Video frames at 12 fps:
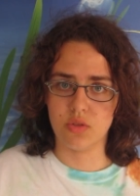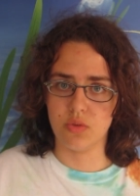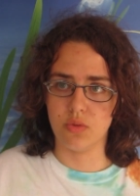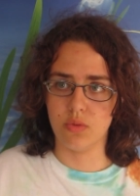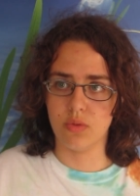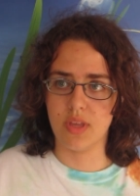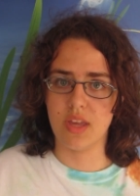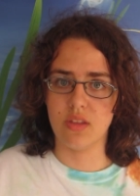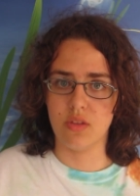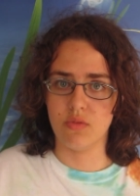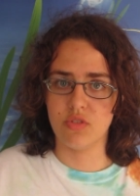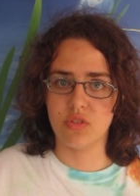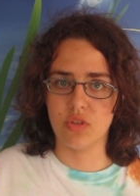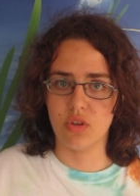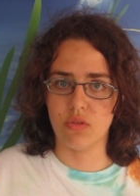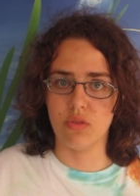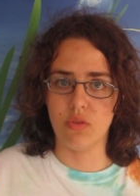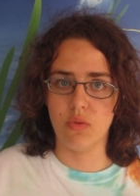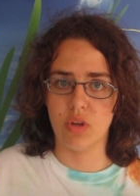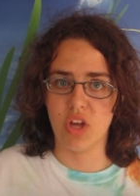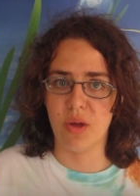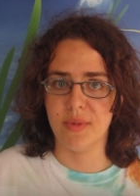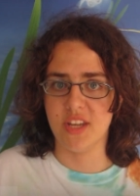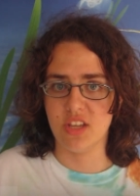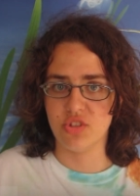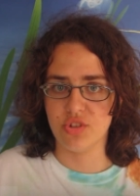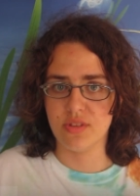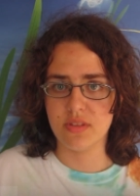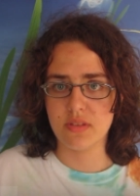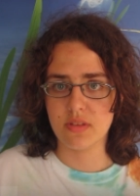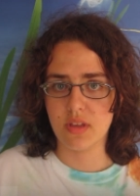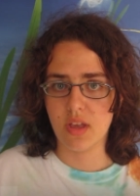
to get used to your new accommodations.